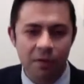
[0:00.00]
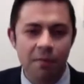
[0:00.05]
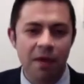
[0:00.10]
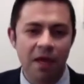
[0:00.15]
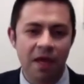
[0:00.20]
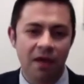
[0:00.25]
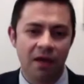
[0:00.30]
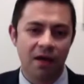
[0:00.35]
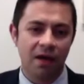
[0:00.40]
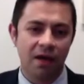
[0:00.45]

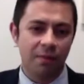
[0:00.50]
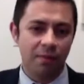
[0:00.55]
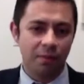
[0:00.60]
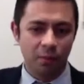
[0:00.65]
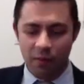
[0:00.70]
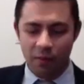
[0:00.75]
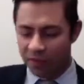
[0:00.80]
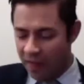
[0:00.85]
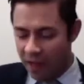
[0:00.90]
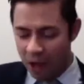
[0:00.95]
makeup,
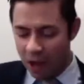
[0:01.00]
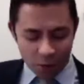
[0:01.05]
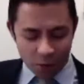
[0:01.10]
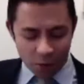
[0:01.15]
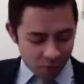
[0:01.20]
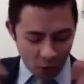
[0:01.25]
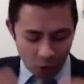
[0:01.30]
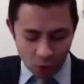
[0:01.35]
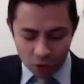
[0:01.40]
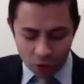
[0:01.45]

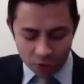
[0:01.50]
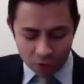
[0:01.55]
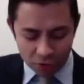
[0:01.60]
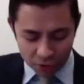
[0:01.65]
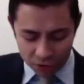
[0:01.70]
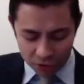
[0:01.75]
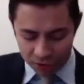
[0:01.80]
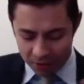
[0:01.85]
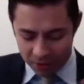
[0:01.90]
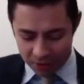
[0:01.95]
without all the